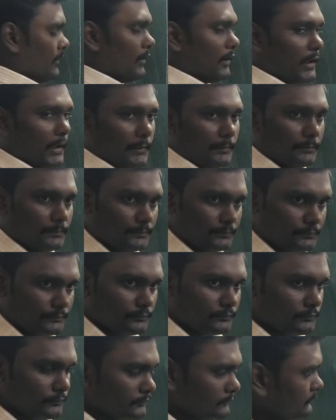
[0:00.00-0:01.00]
Okay.
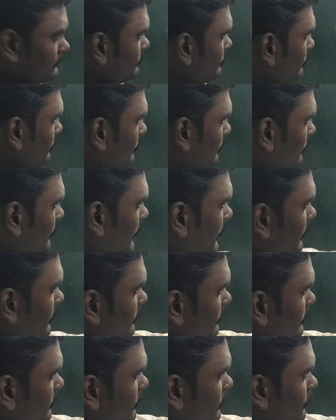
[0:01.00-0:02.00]

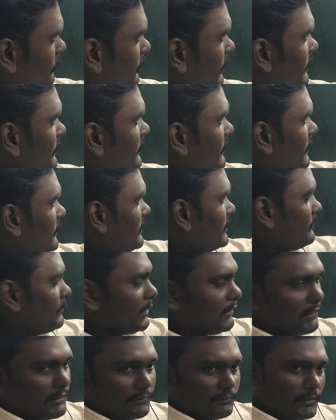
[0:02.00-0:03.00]
Then 2 gets cancelled,
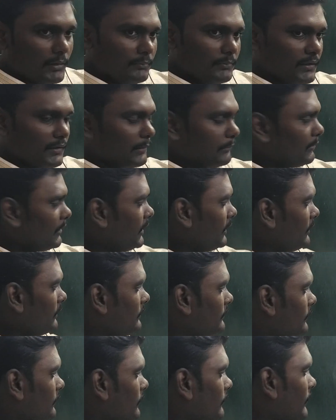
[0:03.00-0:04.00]
previous form is obtained.
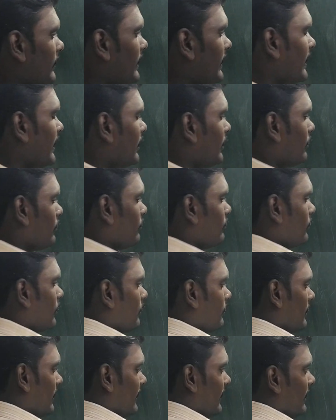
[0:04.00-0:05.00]
So we need 2
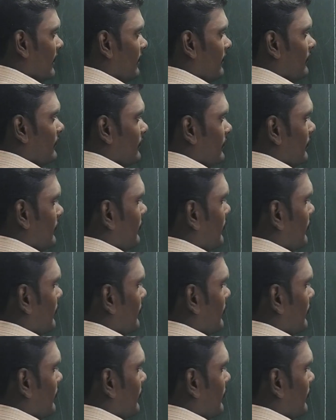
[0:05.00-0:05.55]
over here.